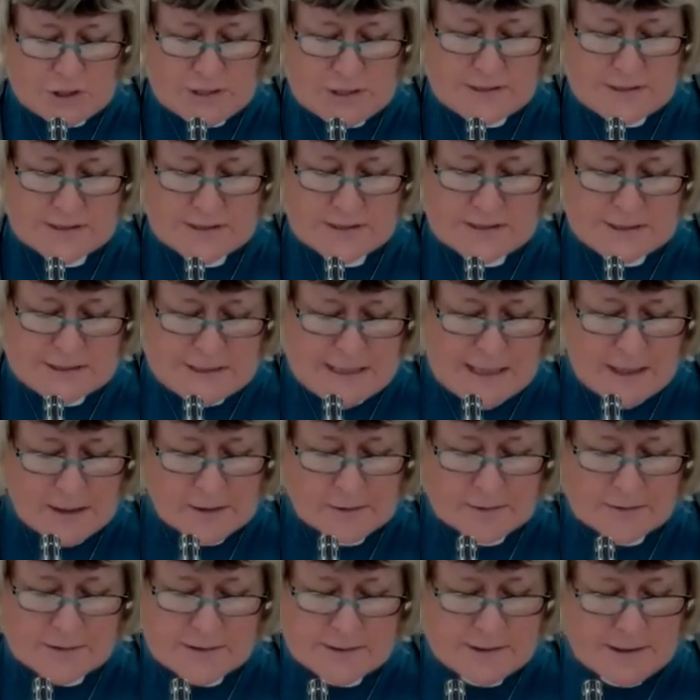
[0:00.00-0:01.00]
Jesus
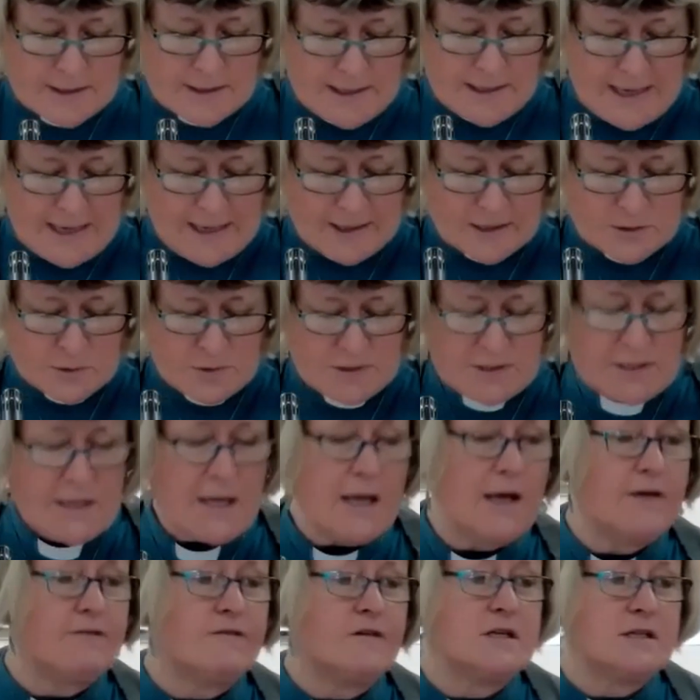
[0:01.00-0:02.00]
tells connect with the
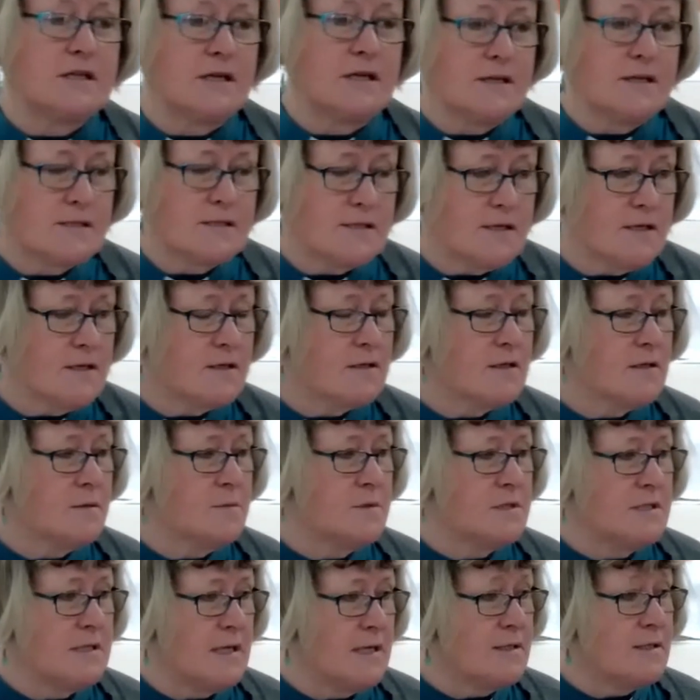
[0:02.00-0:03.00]
everyday
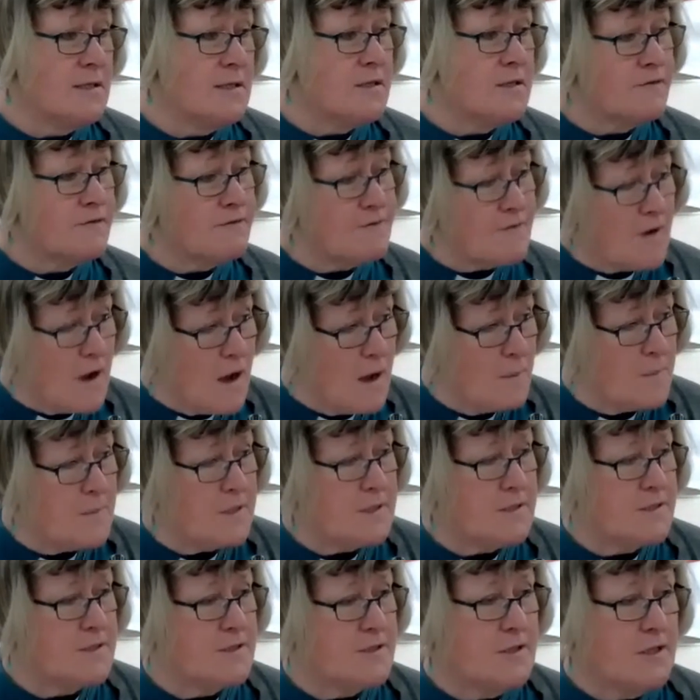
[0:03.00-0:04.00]
circumstances of
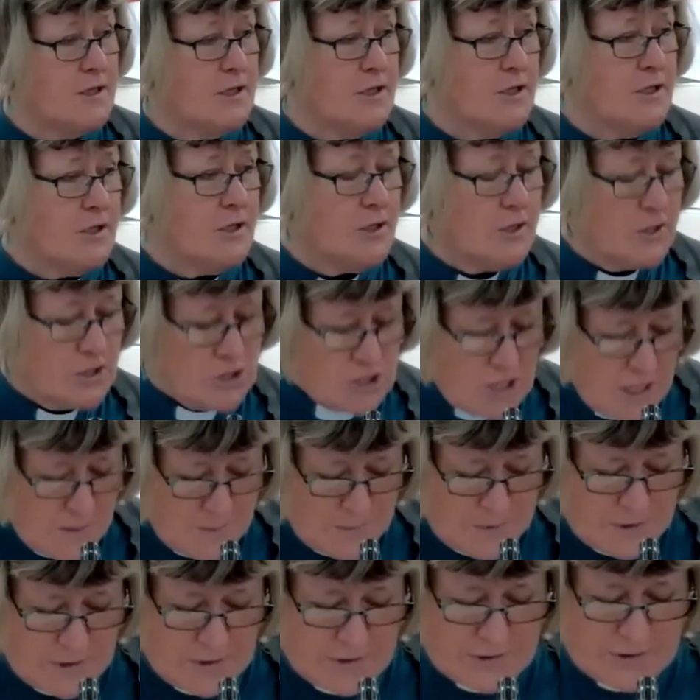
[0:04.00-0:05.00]
farmers,
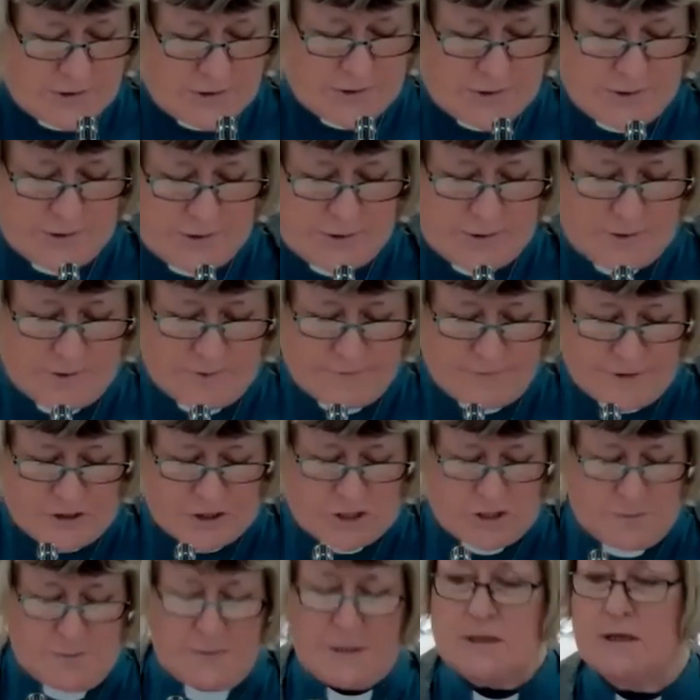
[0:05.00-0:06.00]
shepherds,
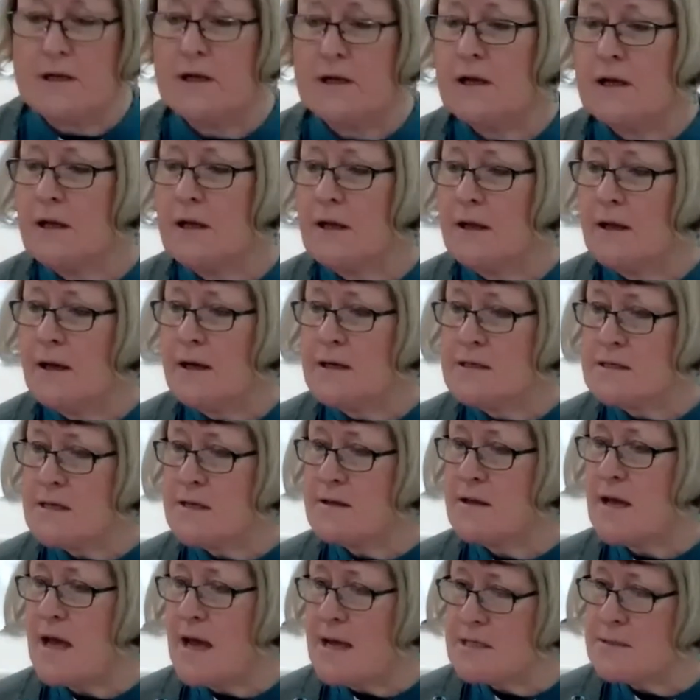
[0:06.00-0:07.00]
fishermen, and
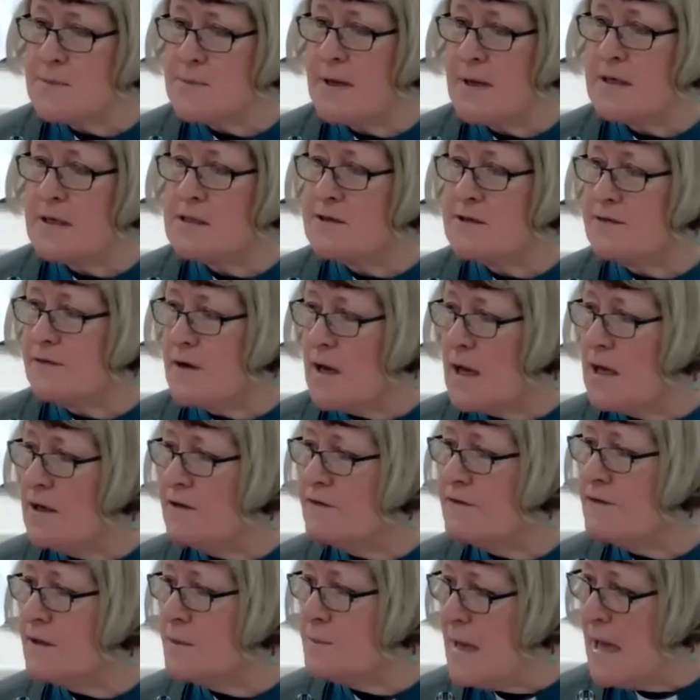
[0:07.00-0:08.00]
other aspects of
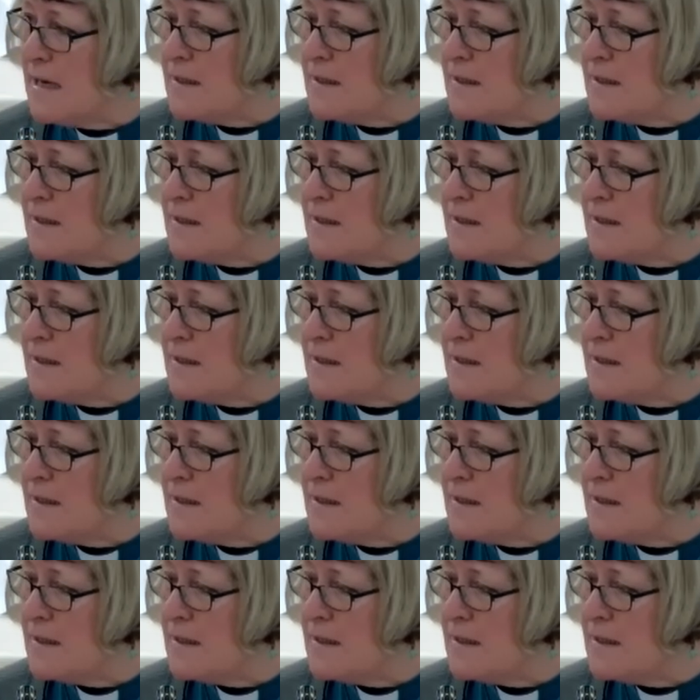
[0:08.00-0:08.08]
life in